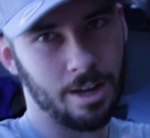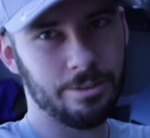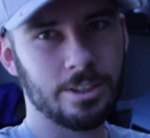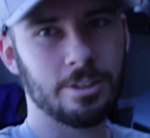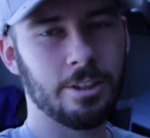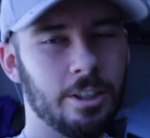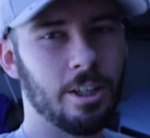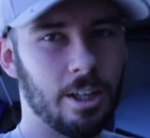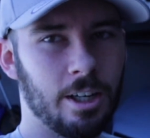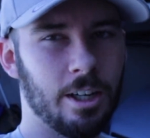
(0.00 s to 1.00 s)
obviously.
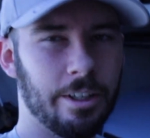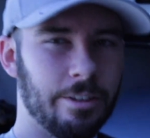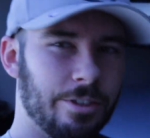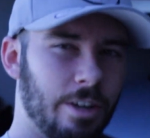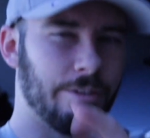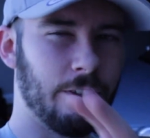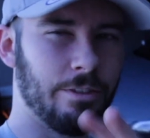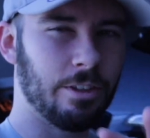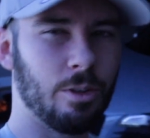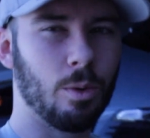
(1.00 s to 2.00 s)
There's definitely an
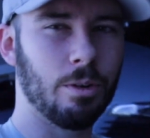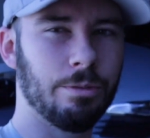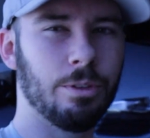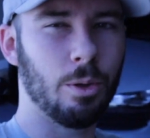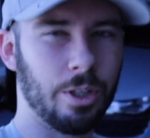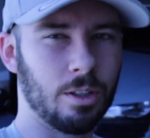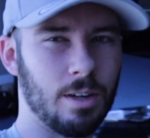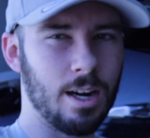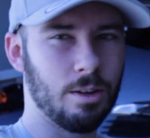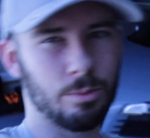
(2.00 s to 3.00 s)
Aventador floating
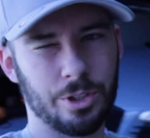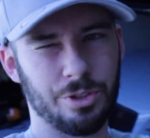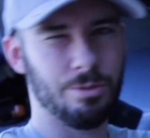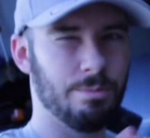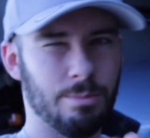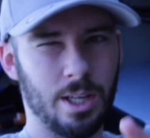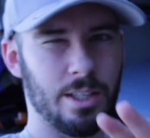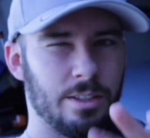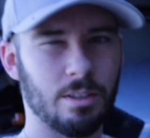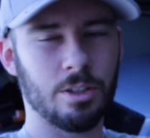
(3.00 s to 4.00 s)
around, which you
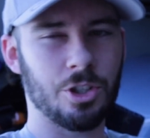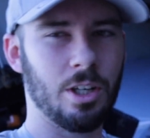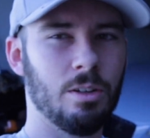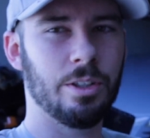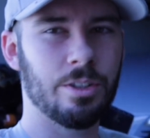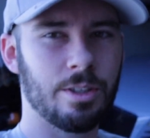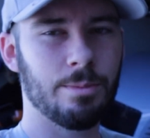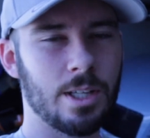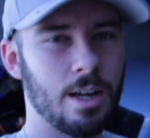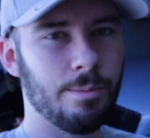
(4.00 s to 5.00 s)
may see on the channel here
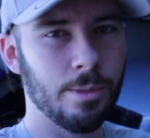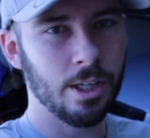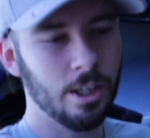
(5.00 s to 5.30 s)
sometime.